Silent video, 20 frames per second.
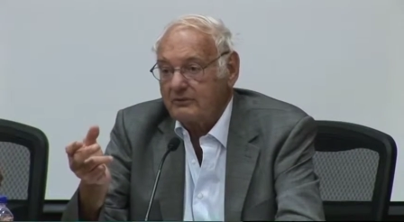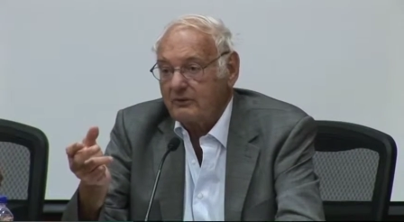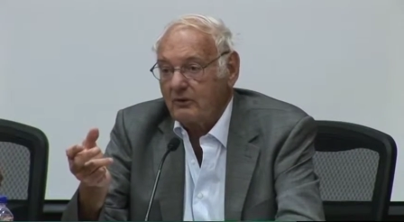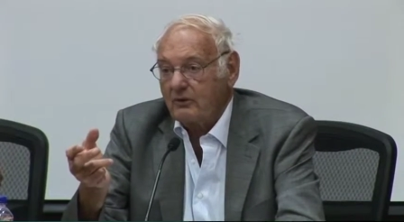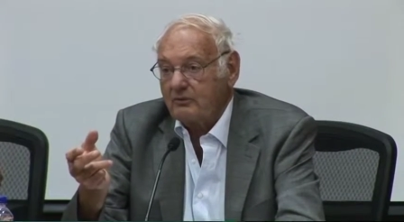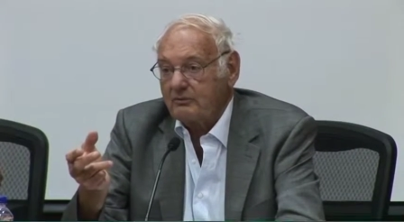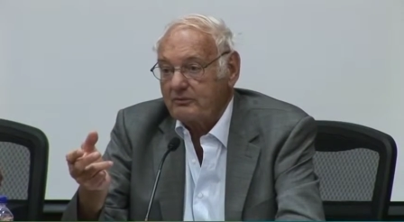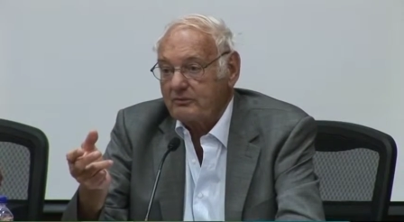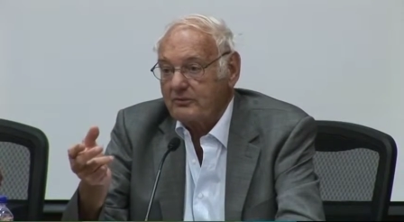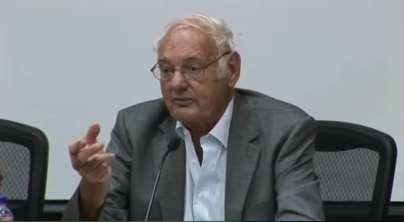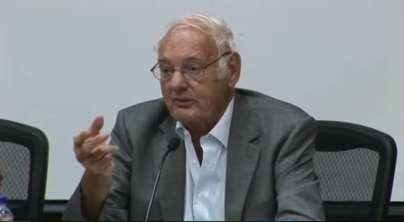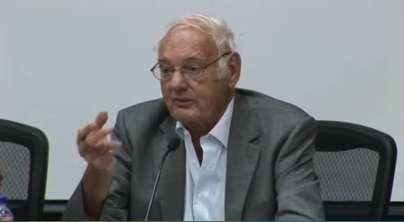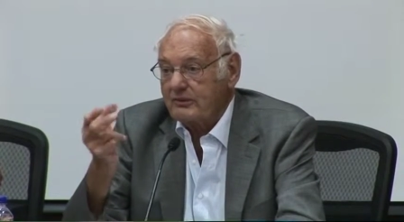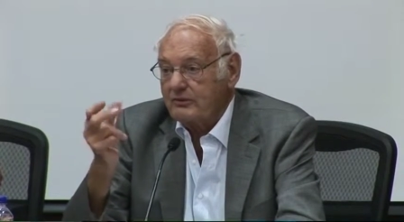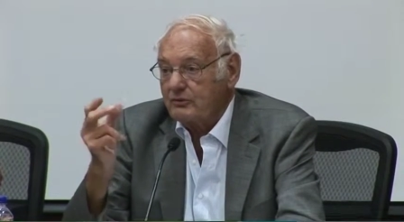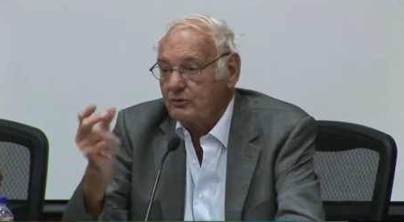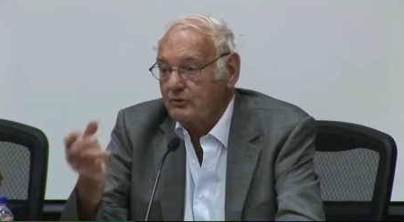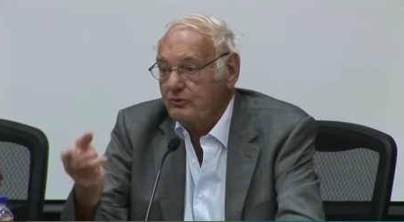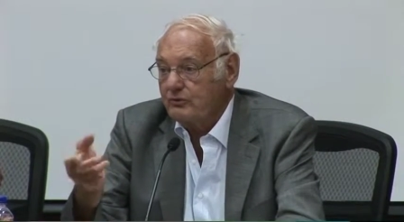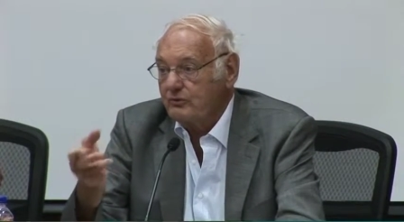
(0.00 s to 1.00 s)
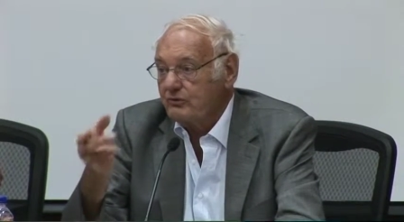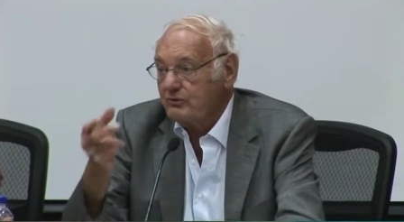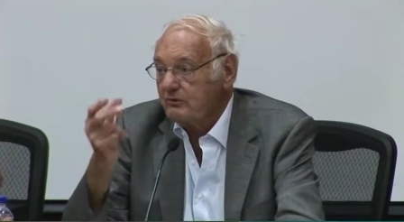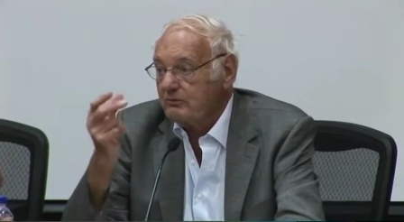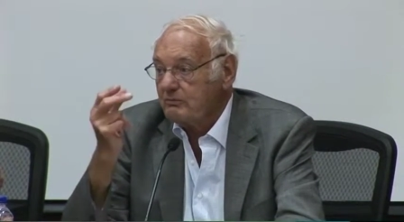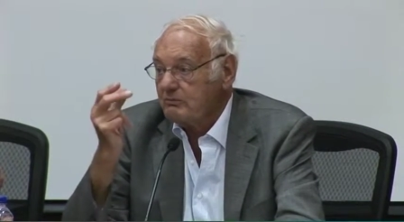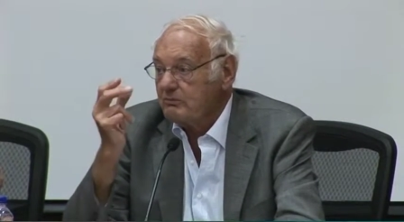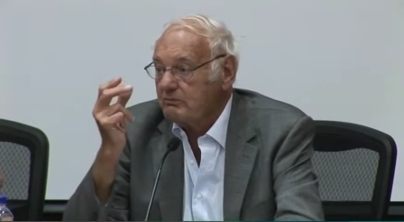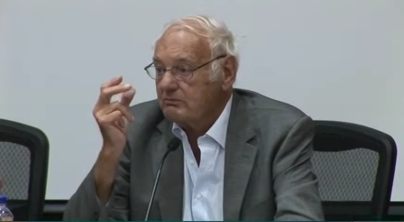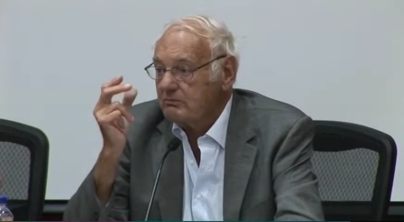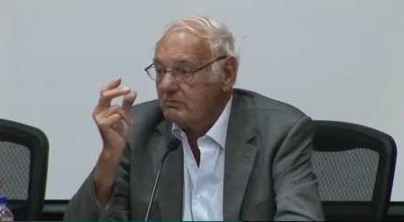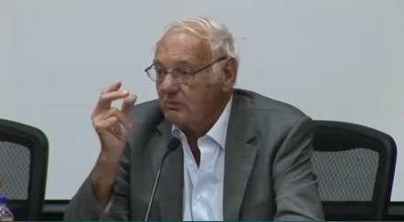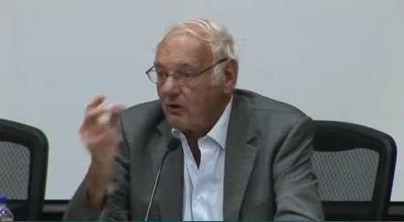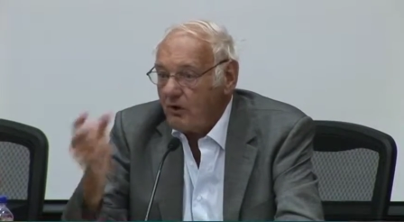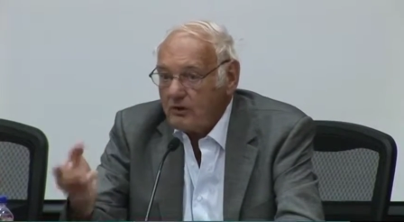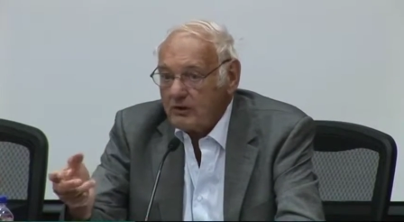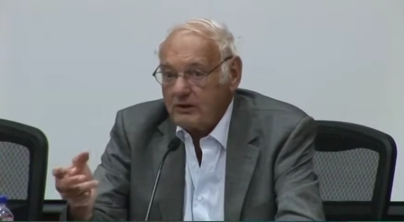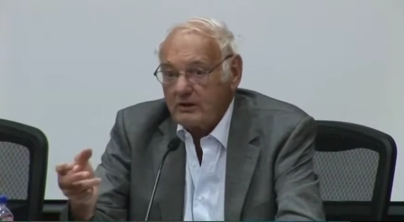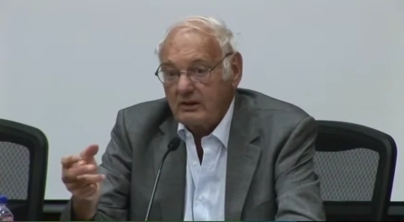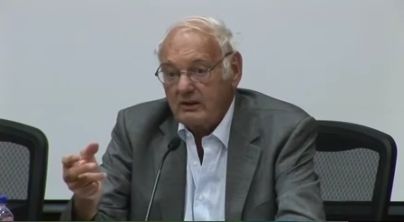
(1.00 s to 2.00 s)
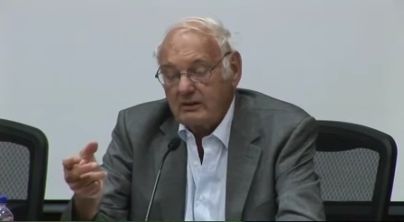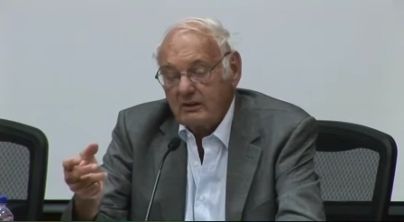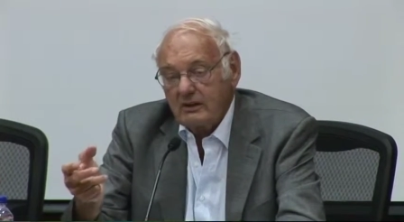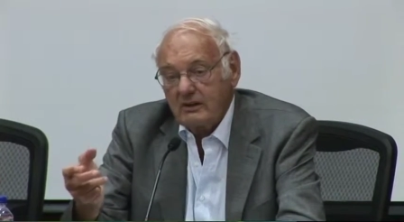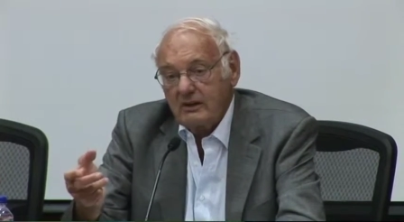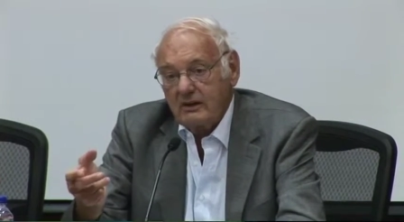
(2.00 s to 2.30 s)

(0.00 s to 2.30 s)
forms and using the moral